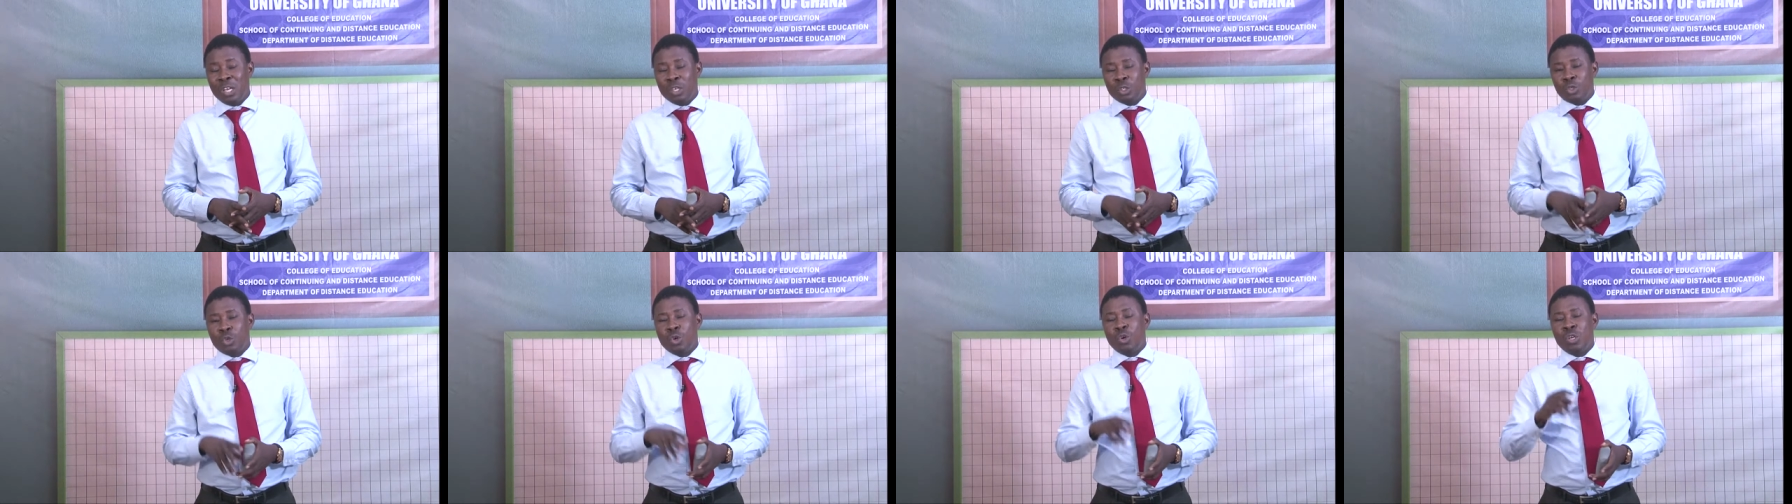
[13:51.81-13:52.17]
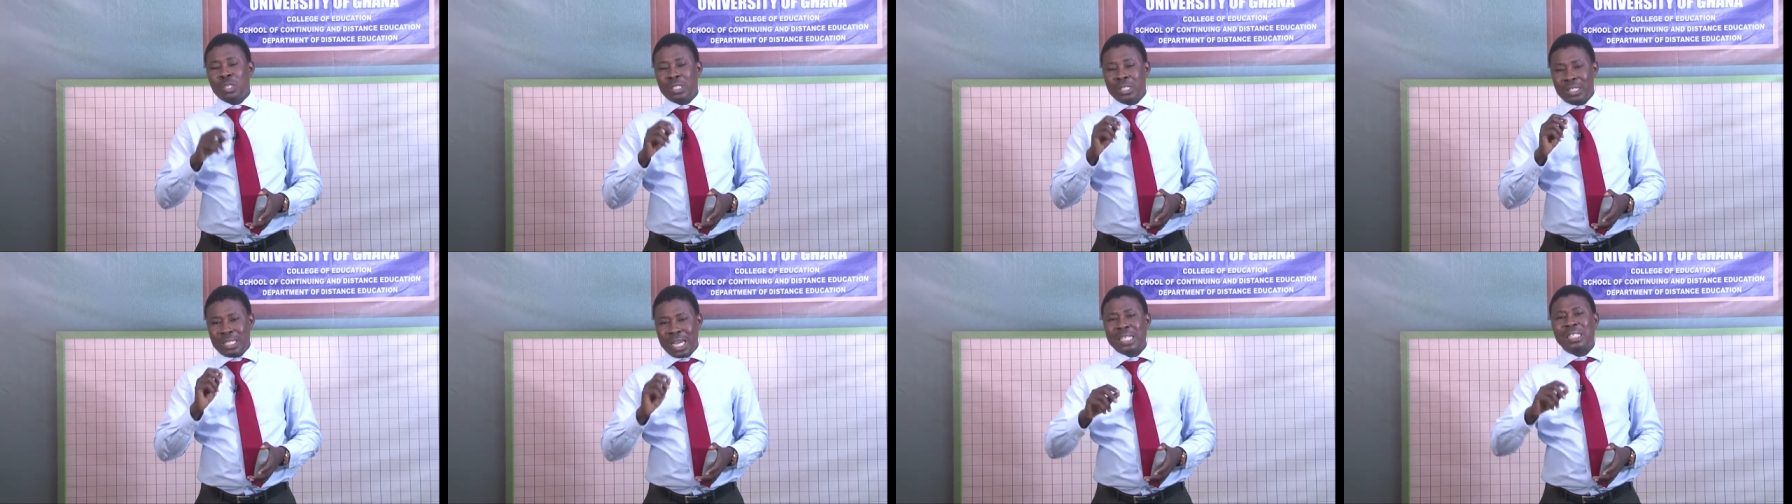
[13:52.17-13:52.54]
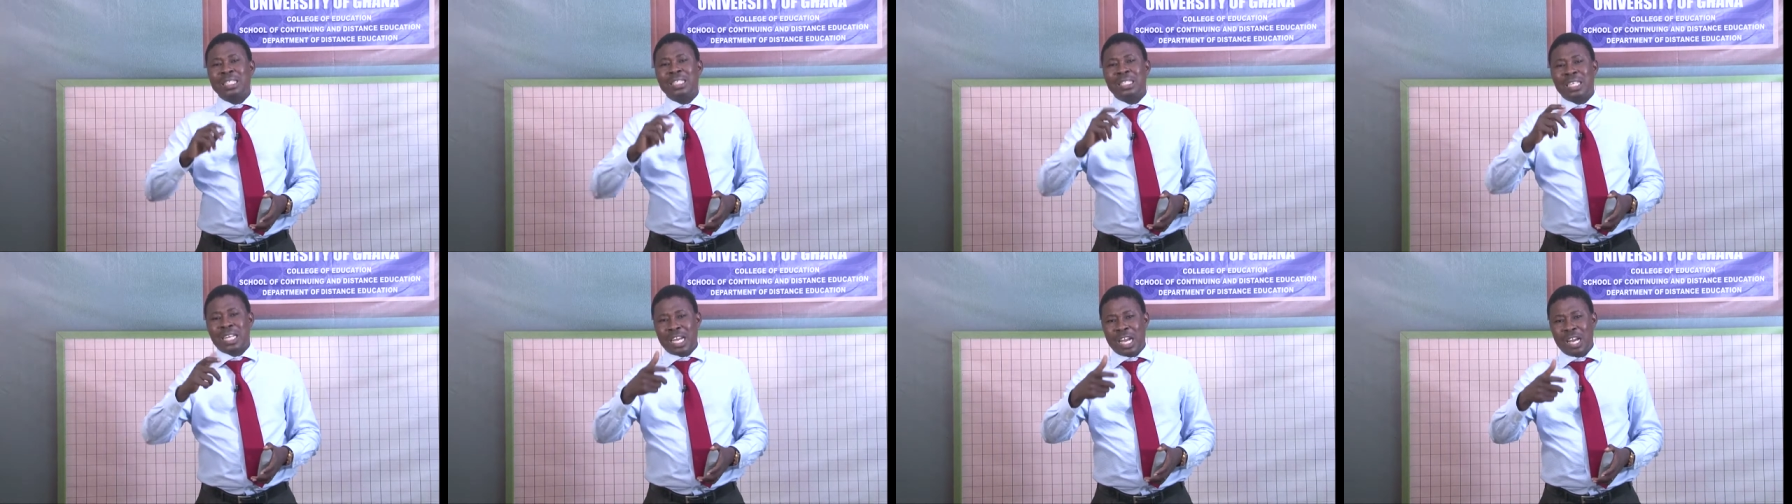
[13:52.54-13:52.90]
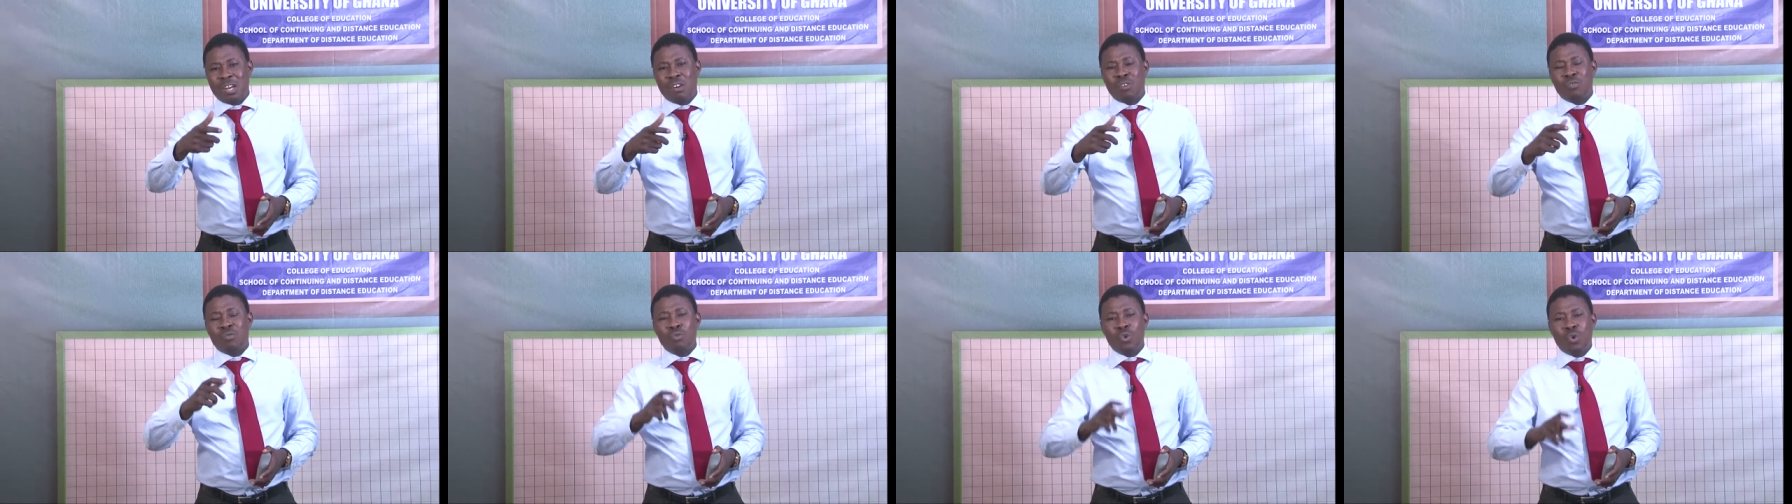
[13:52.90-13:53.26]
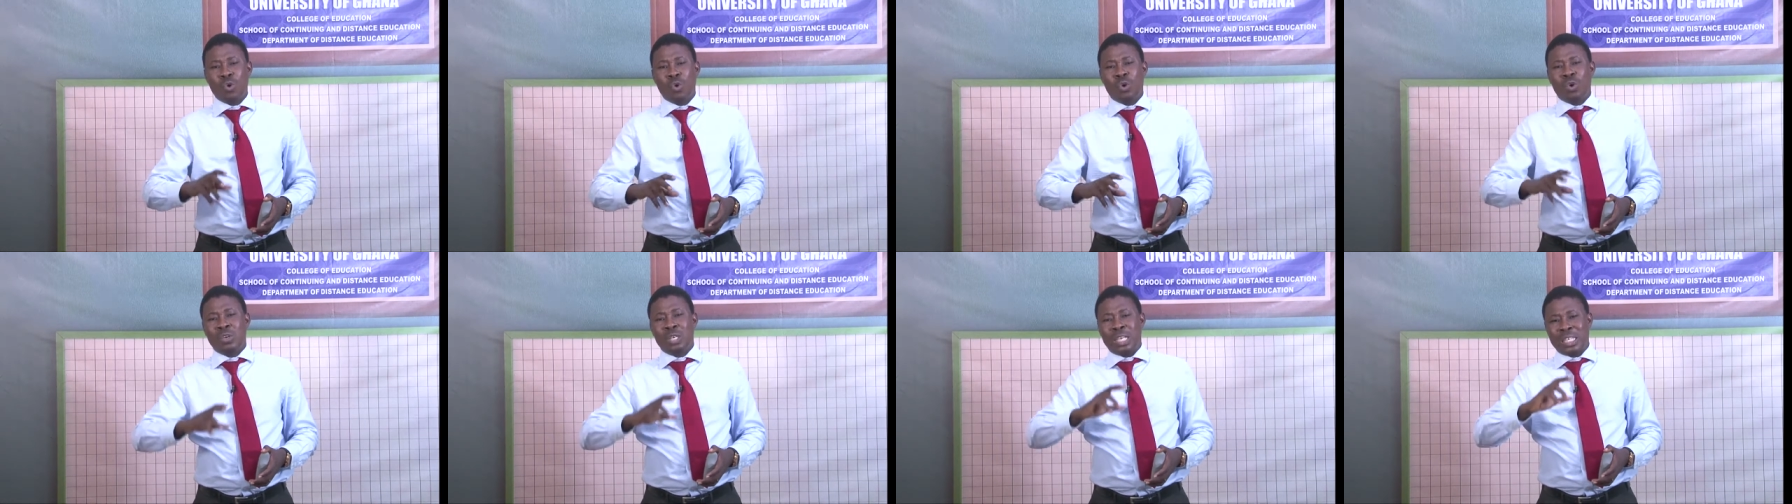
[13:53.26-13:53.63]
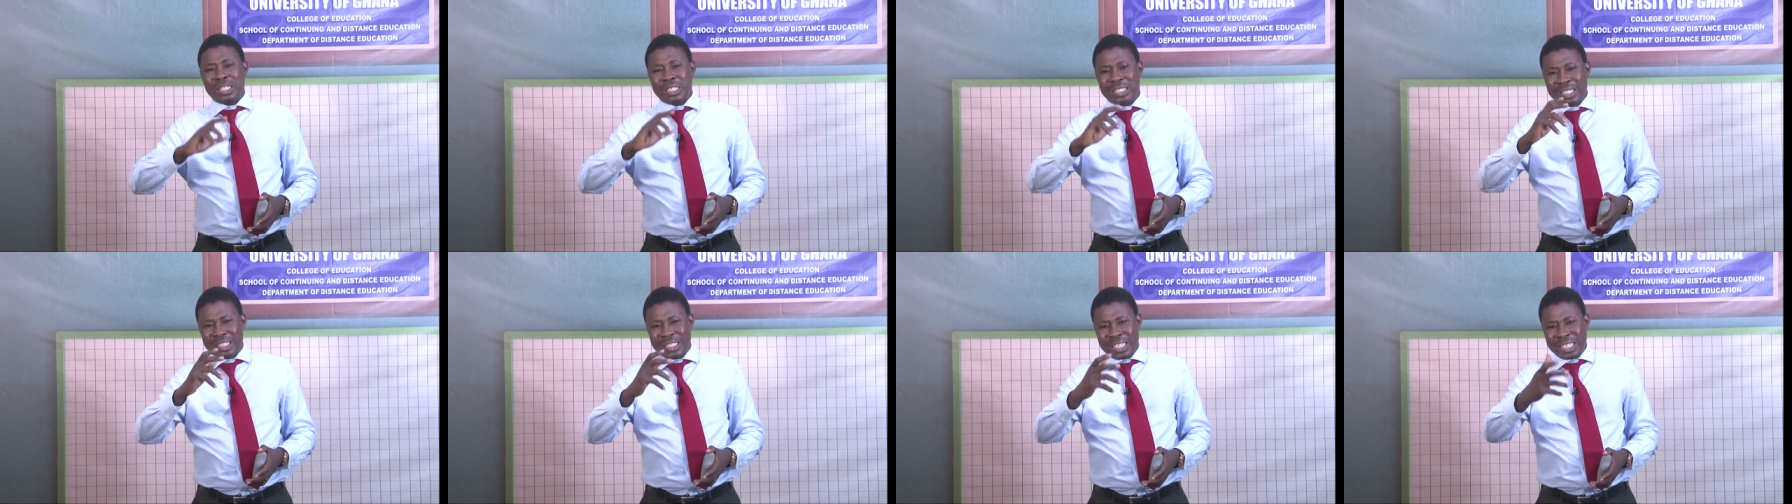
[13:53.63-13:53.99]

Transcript: So that is the kind of role, that's,